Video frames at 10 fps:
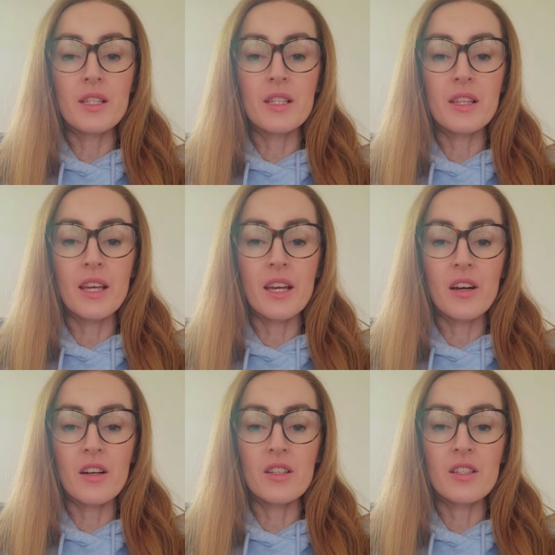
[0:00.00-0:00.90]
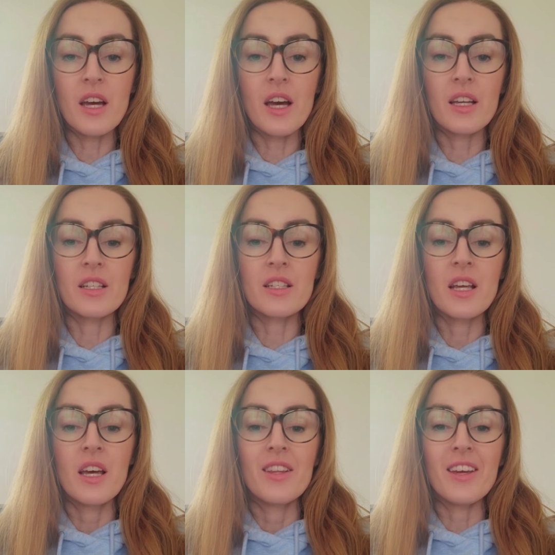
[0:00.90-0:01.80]
that they got. And
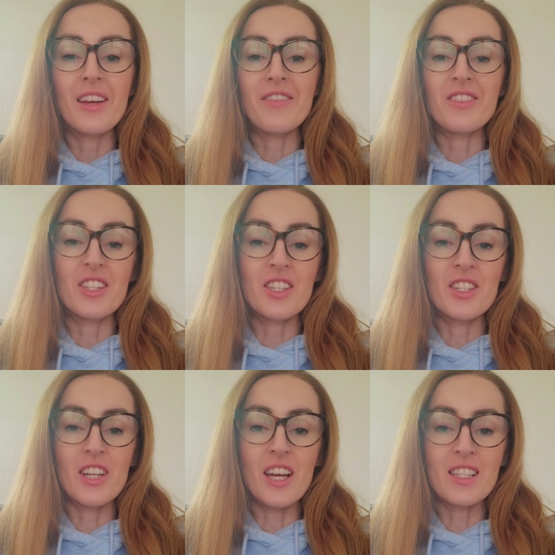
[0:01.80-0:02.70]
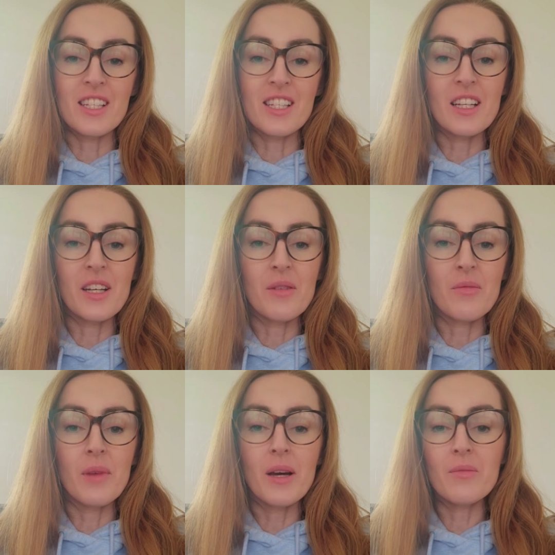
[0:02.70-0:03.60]
they even suggested, like,
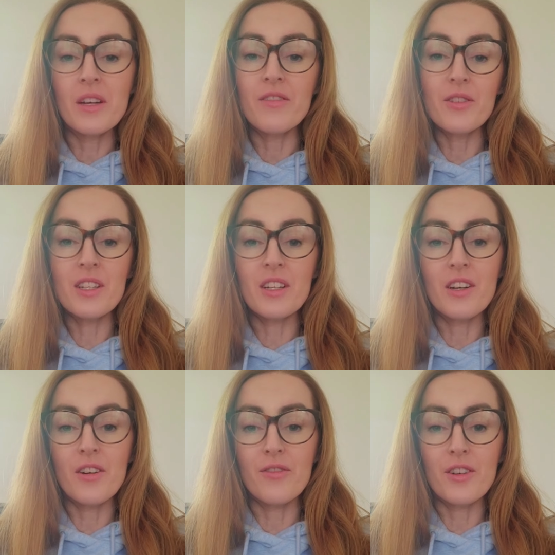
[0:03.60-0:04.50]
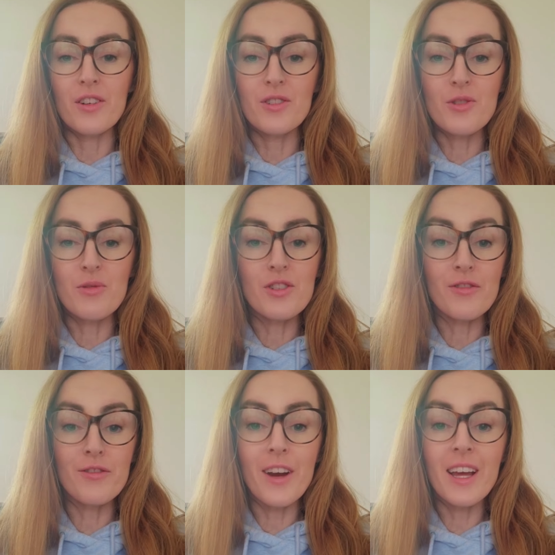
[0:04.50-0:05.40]
ma'am, if you didn't go for lunch with your
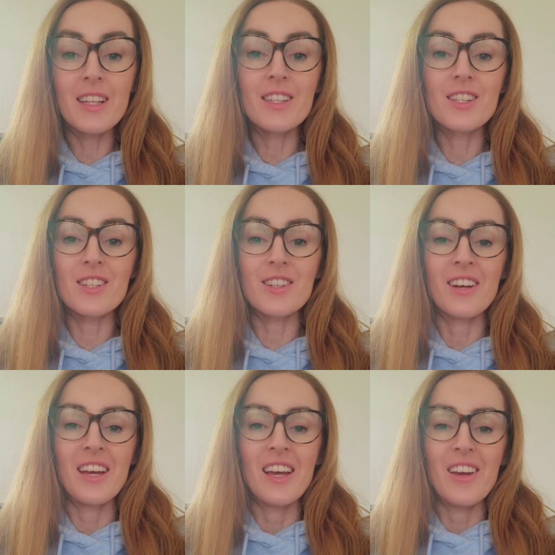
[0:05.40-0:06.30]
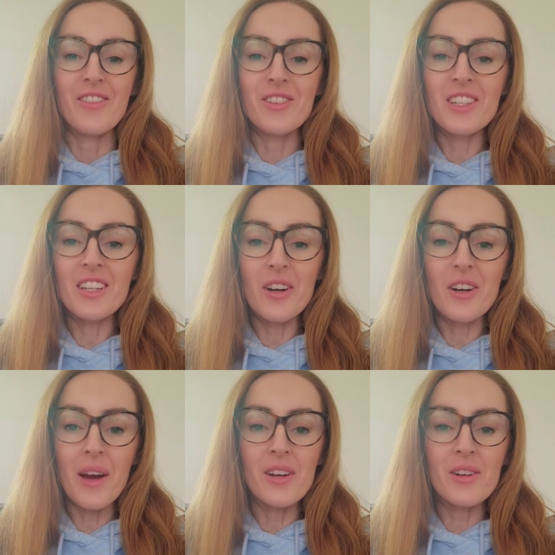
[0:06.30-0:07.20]
friends, or if you didn't go
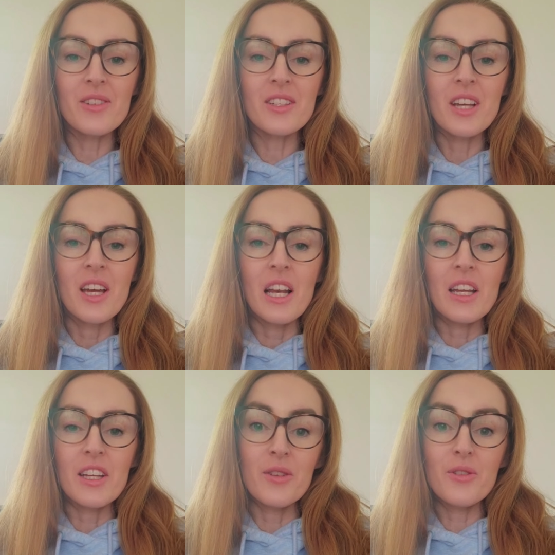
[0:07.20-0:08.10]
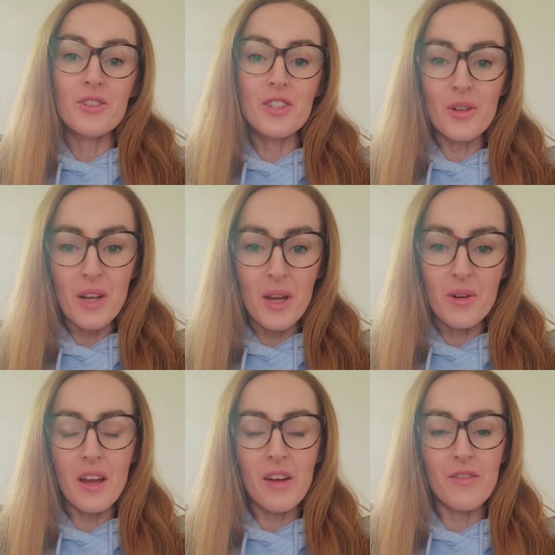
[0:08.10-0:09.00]
out, like, you could donate
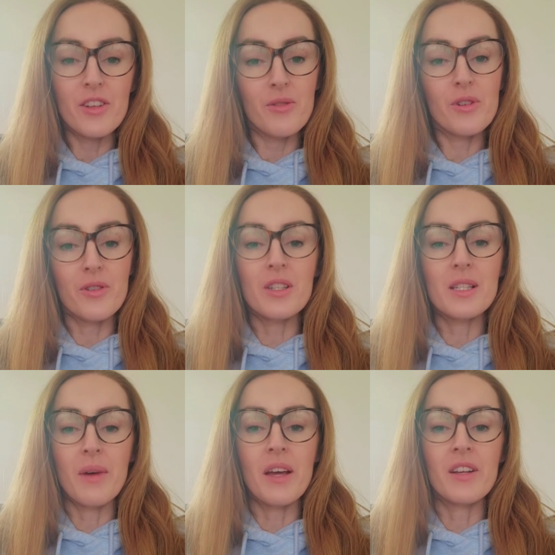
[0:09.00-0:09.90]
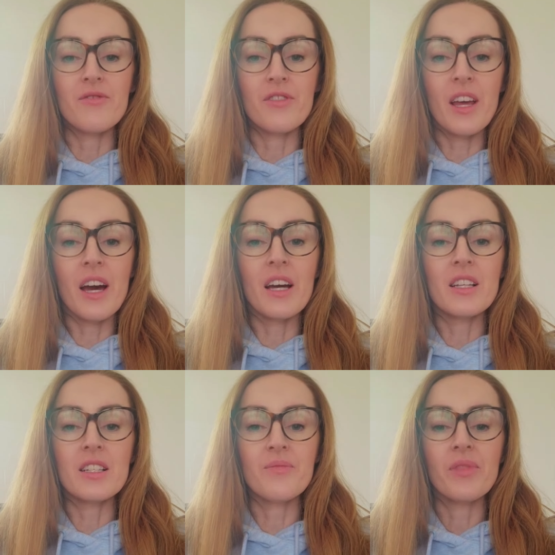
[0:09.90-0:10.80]
whatever you were going to spend for
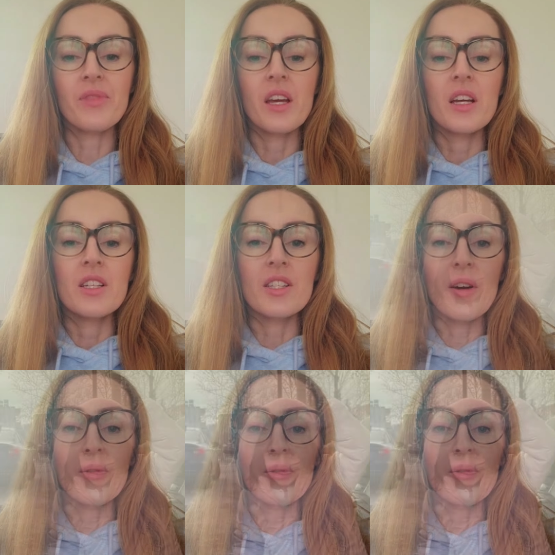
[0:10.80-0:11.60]
that. So